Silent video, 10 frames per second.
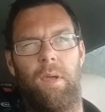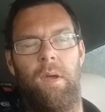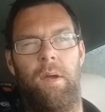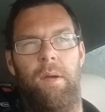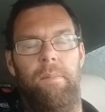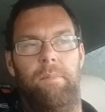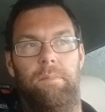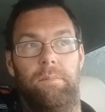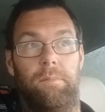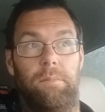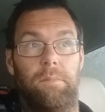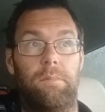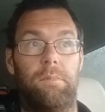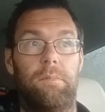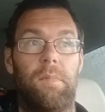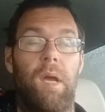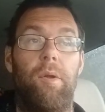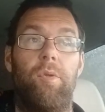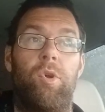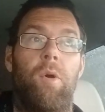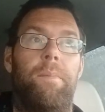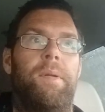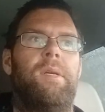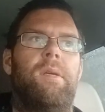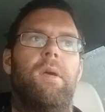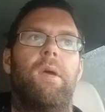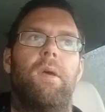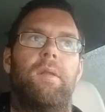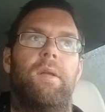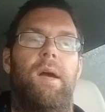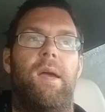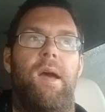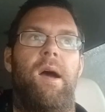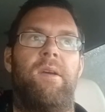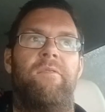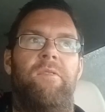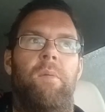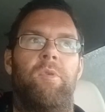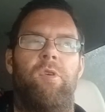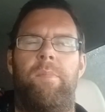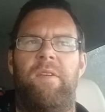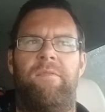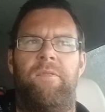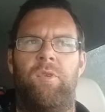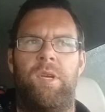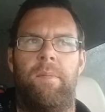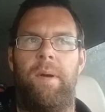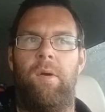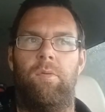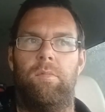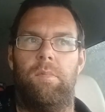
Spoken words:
I know the company that I hire from, they're a bit funny about